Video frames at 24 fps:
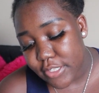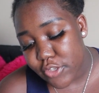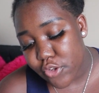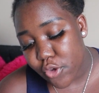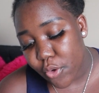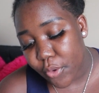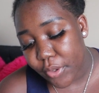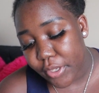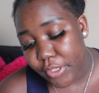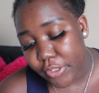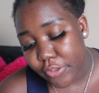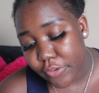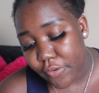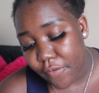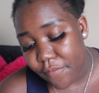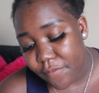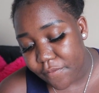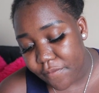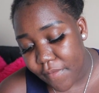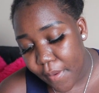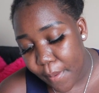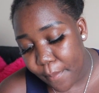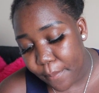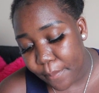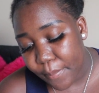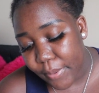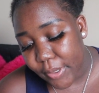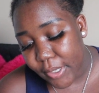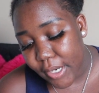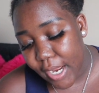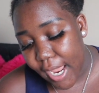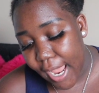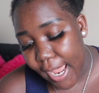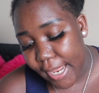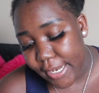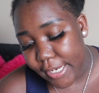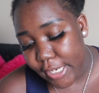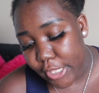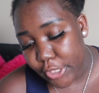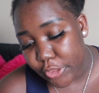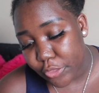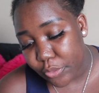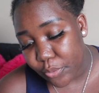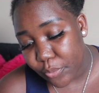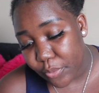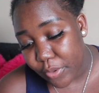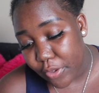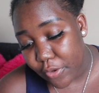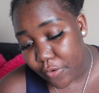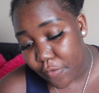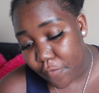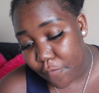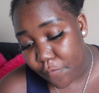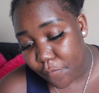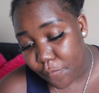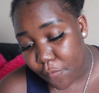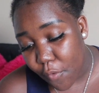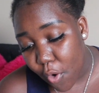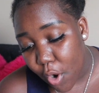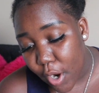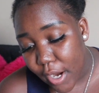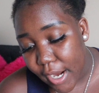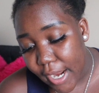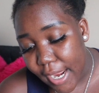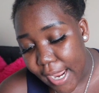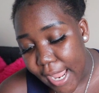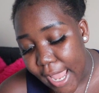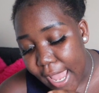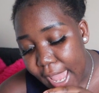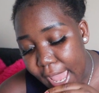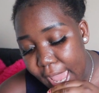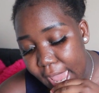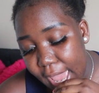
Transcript: so in November I did 304,